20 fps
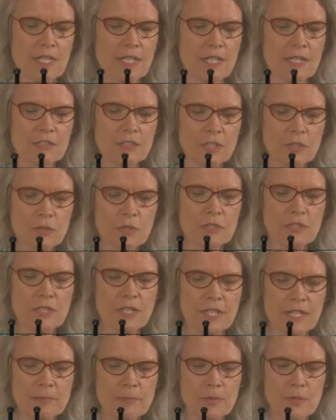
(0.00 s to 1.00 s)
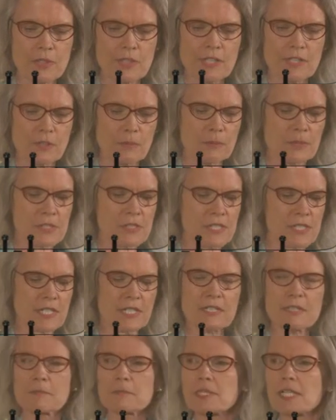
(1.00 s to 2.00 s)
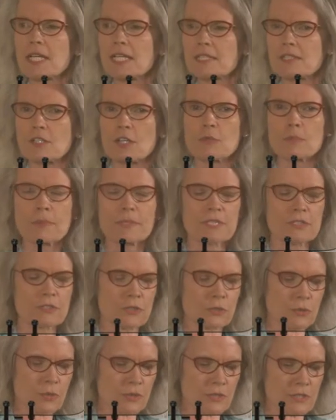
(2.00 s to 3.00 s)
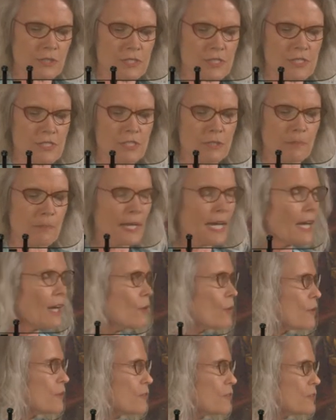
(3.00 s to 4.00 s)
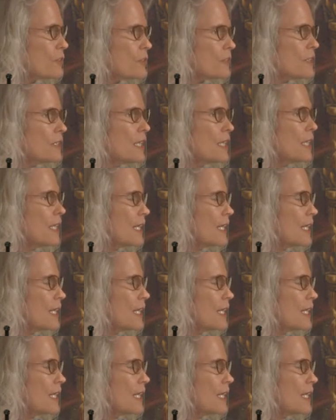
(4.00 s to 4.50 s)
a local library or museum had opened doors to powerful